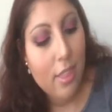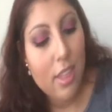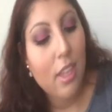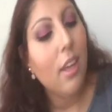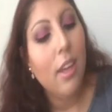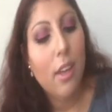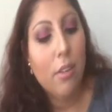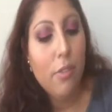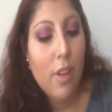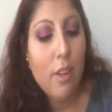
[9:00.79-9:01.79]

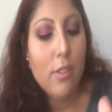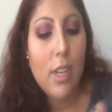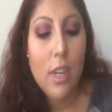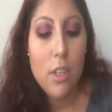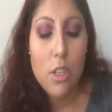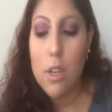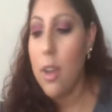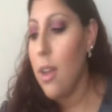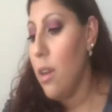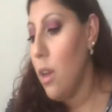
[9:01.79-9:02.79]
The
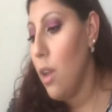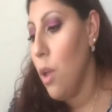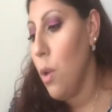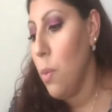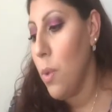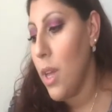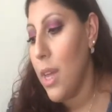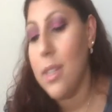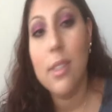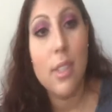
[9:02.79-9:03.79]
foundation
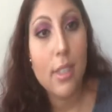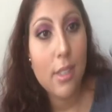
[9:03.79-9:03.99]
was